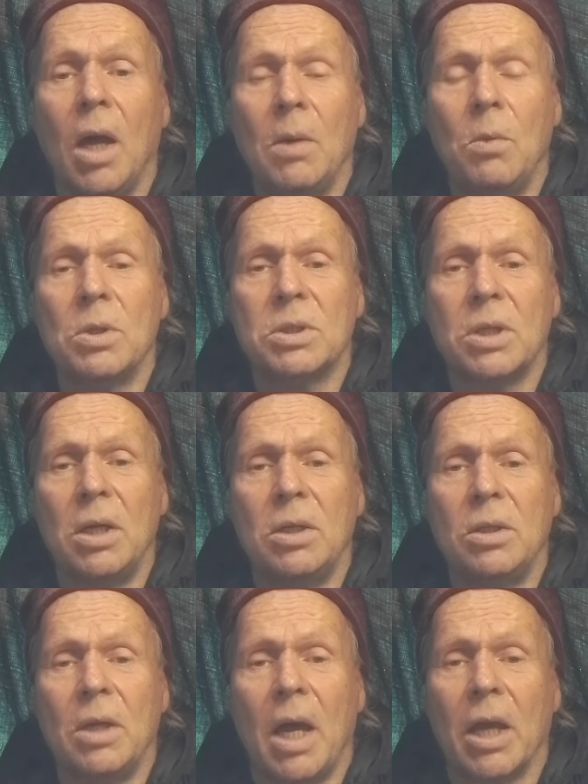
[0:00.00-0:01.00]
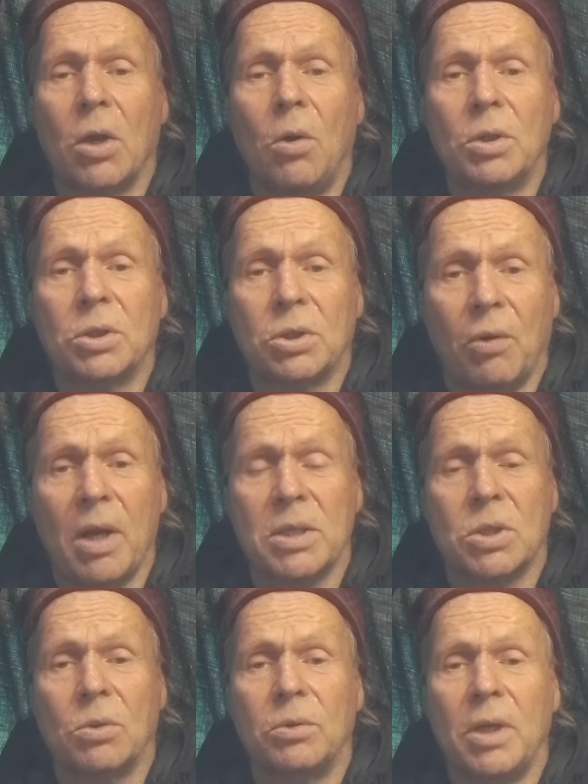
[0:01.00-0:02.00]
I would say I can't
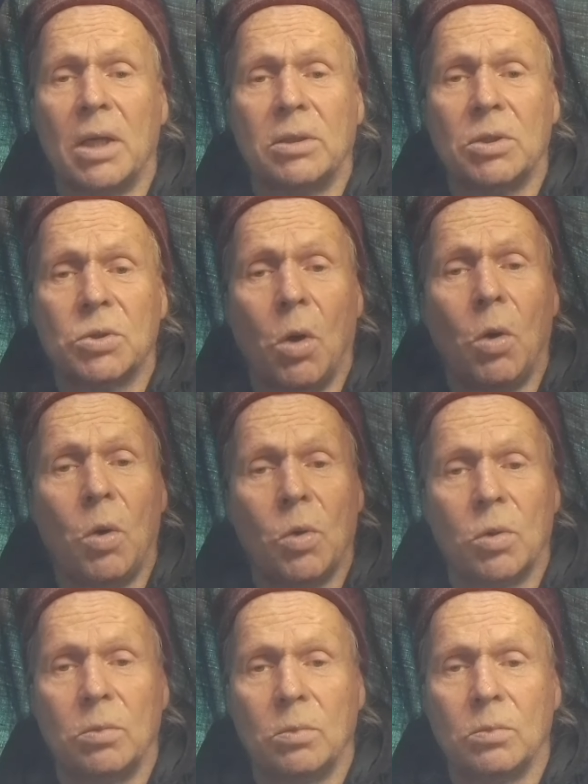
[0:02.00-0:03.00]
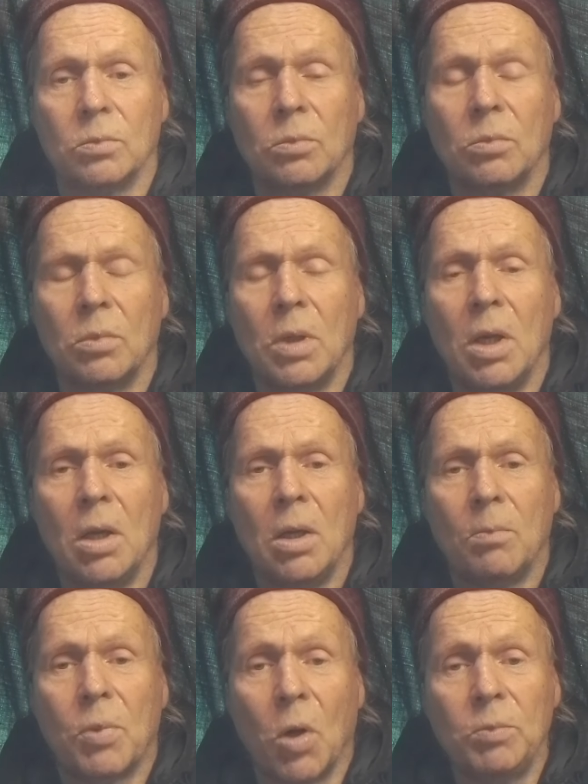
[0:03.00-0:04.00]
trust on that at all.
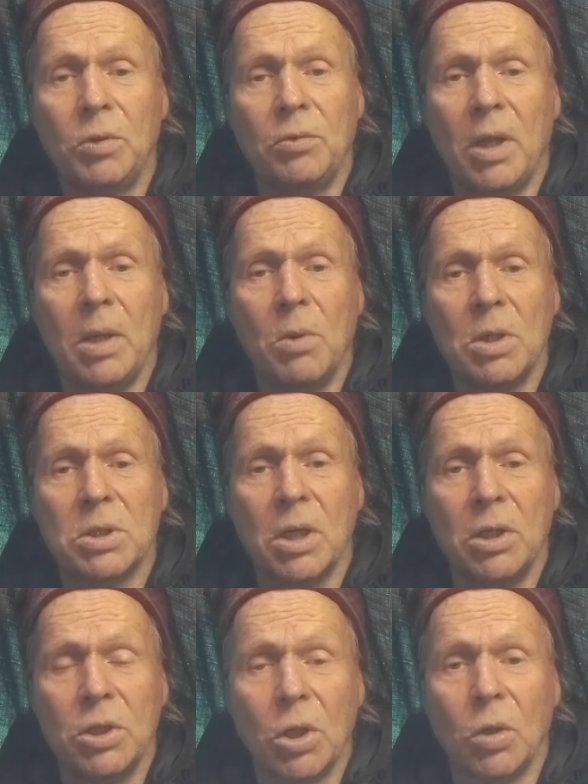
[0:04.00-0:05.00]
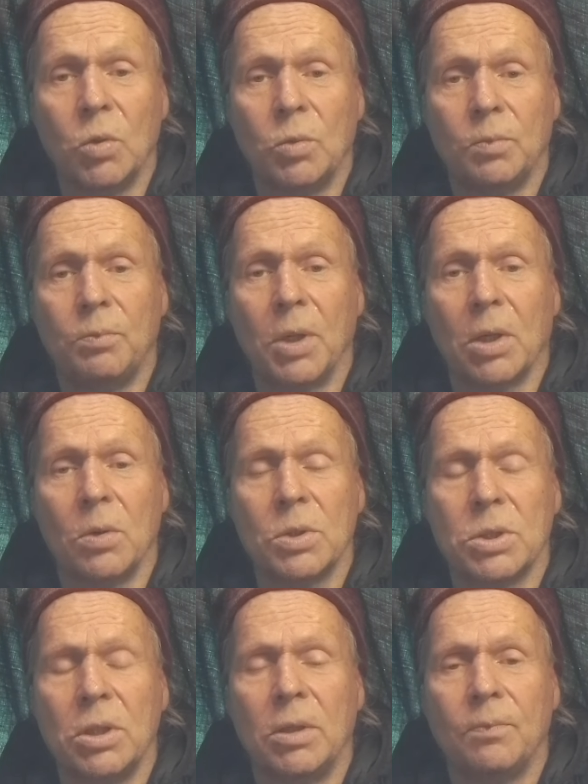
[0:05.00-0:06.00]
Probably they will say no,
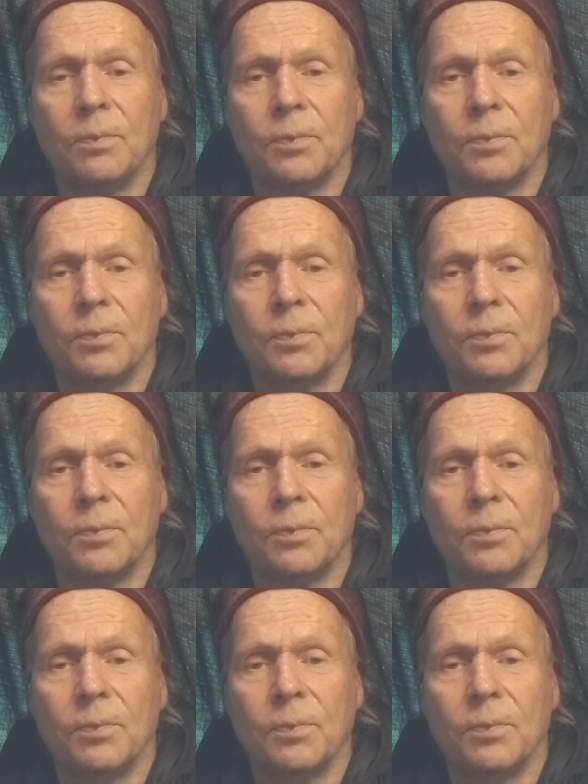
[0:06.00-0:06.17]
because